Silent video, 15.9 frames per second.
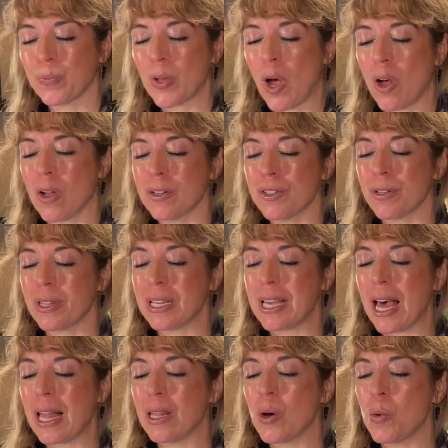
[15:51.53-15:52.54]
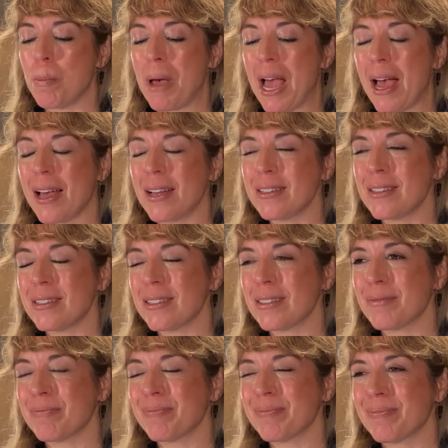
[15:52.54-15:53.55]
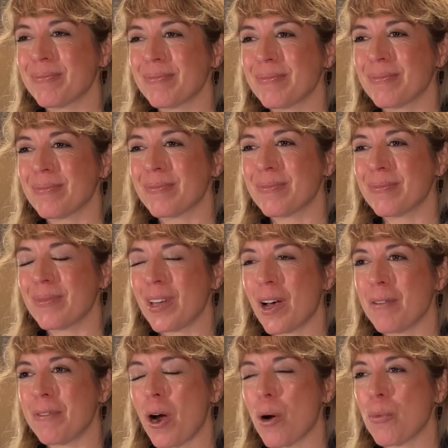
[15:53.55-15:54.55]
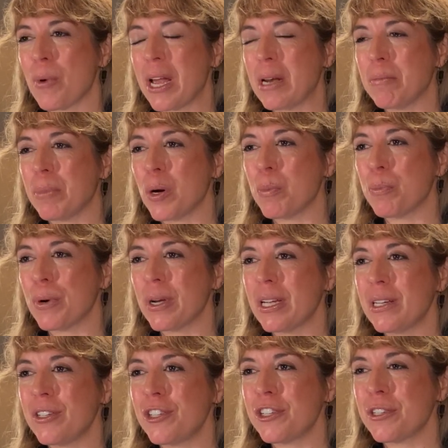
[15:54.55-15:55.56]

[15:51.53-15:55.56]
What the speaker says: onto the yellow band of our rainbow bridge,